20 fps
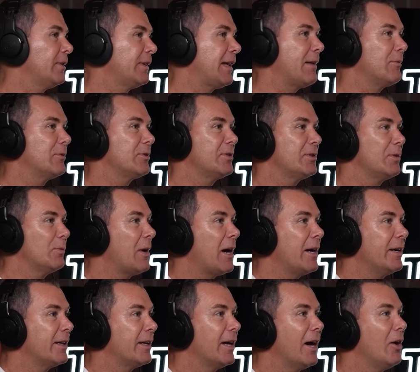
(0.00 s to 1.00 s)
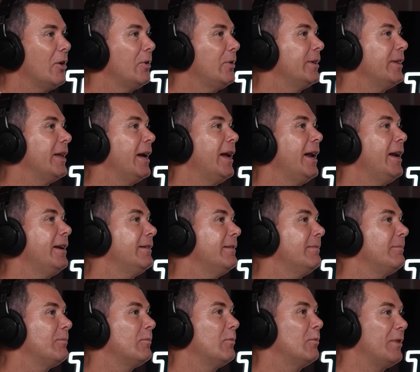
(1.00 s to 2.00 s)
that was the way to go, and then
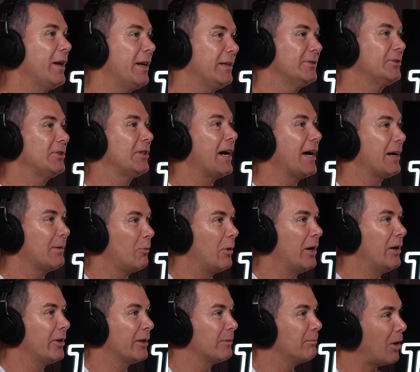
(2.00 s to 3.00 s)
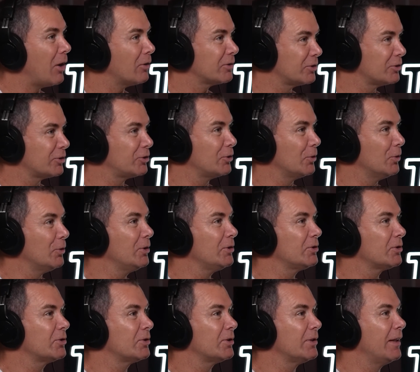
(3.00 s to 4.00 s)
started wearing boxer
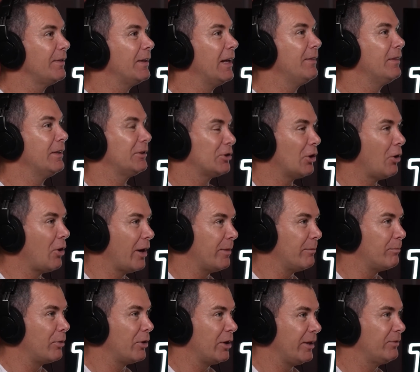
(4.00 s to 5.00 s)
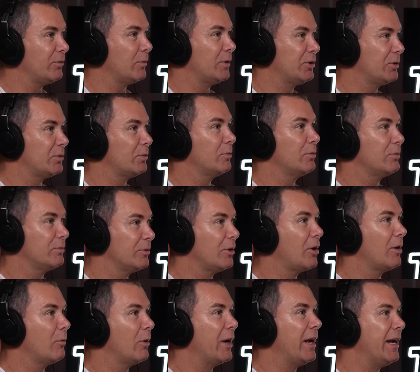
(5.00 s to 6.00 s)
shorts, and then the tight briefs, which
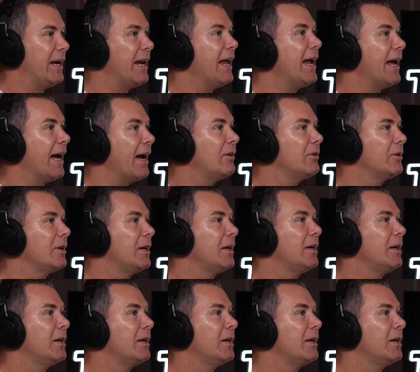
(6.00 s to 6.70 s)
I wear now.